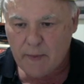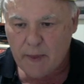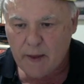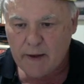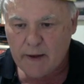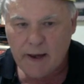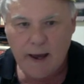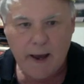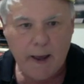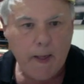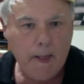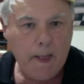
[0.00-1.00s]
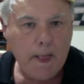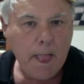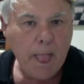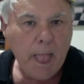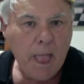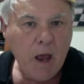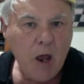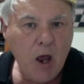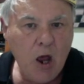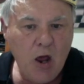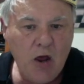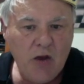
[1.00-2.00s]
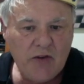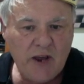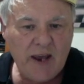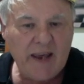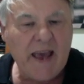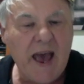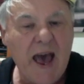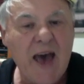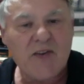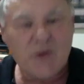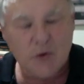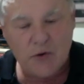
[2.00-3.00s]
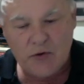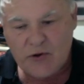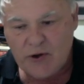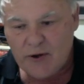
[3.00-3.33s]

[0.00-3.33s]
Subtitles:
Okay. So he castles.